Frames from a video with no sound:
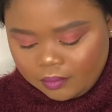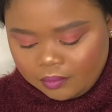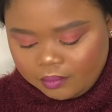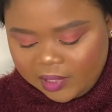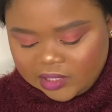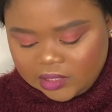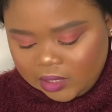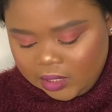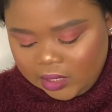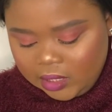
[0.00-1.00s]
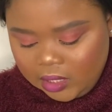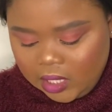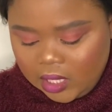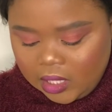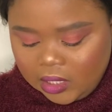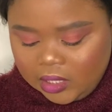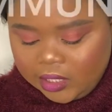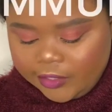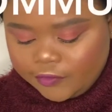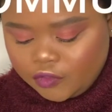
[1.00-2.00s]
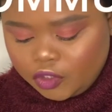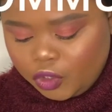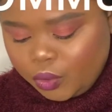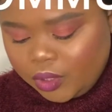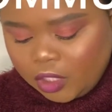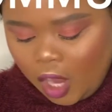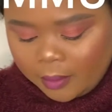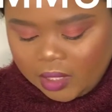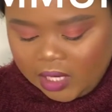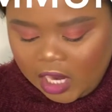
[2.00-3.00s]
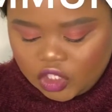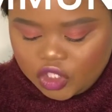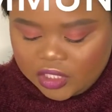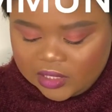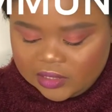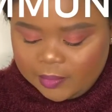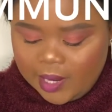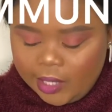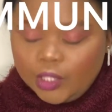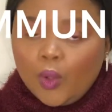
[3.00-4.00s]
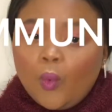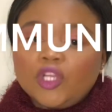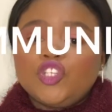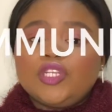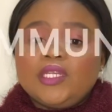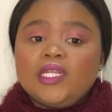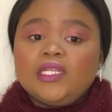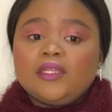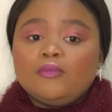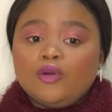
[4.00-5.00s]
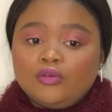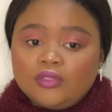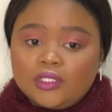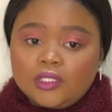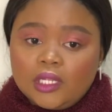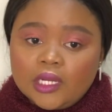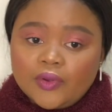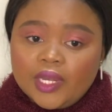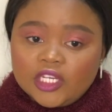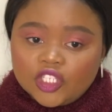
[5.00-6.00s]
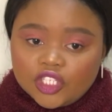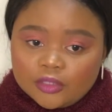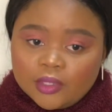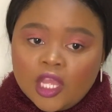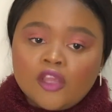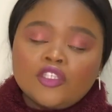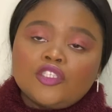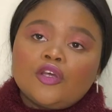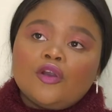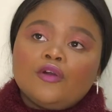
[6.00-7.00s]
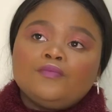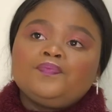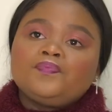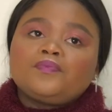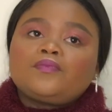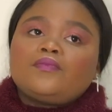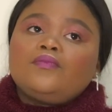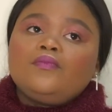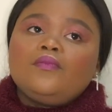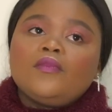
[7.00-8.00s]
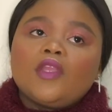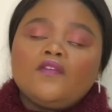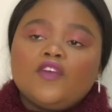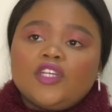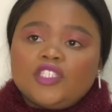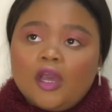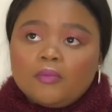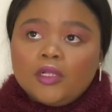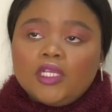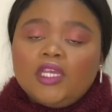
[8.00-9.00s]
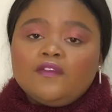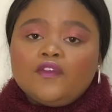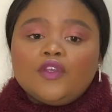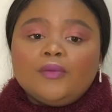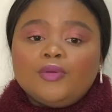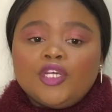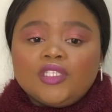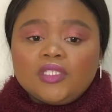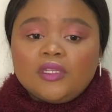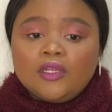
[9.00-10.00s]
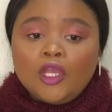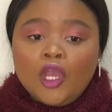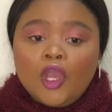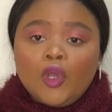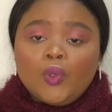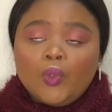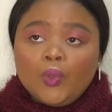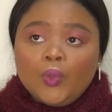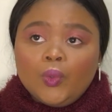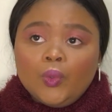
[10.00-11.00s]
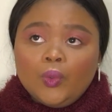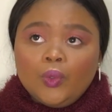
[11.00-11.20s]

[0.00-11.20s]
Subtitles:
basically gives you the communication to explain what you need the most in a relationship. So for example, if you're a person who